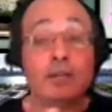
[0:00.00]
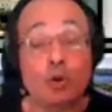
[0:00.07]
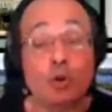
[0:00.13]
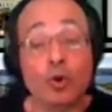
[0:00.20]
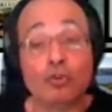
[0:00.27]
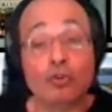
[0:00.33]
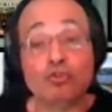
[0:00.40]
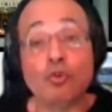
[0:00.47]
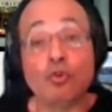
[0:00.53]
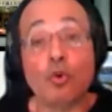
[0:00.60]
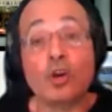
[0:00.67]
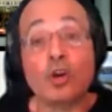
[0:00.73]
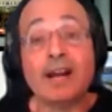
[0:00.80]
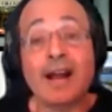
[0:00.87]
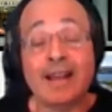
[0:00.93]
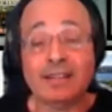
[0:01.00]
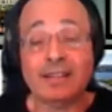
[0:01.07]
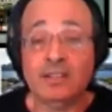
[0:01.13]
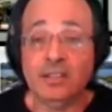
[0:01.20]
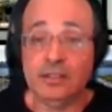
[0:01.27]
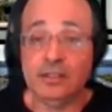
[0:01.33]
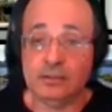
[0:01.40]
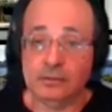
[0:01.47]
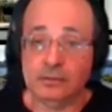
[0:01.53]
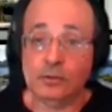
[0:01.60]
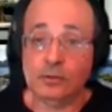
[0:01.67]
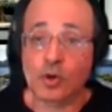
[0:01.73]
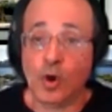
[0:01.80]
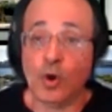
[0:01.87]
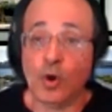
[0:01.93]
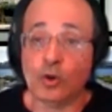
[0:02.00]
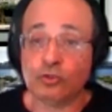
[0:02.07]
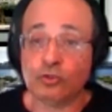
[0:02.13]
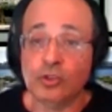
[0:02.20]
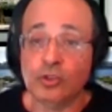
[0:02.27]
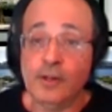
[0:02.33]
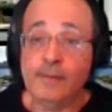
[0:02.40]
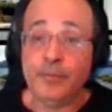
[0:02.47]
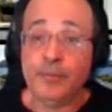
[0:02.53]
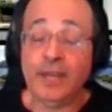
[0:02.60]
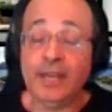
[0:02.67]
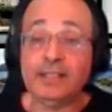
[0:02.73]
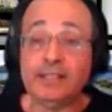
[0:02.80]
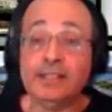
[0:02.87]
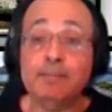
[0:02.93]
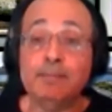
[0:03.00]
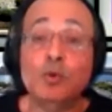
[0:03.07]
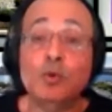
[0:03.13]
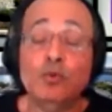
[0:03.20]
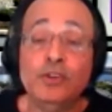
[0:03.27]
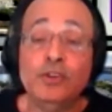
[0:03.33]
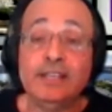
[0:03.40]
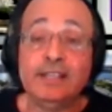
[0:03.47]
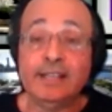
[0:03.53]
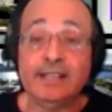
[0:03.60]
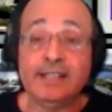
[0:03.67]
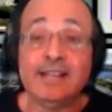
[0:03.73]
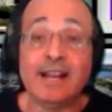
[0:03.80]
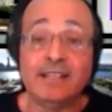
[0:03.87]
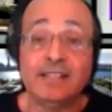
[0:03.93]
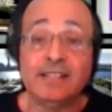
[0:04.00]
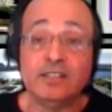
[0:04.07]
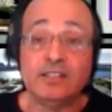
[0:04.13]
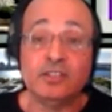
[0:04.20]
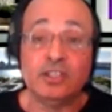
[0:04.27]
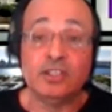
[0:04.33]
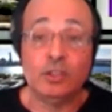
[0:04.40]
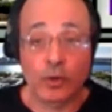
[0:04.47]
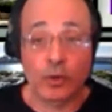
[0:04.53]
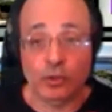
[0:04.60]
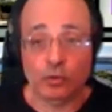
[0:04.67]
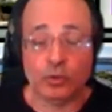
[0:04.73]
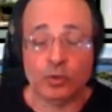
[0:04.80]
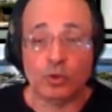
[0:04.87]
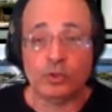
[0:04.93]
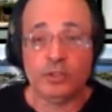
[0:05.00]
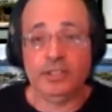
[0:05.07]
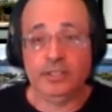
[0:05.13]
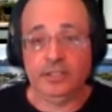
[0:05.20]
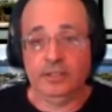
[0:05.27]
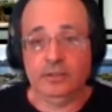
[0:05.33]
also cutting cost and removing redundancy when you don't need it.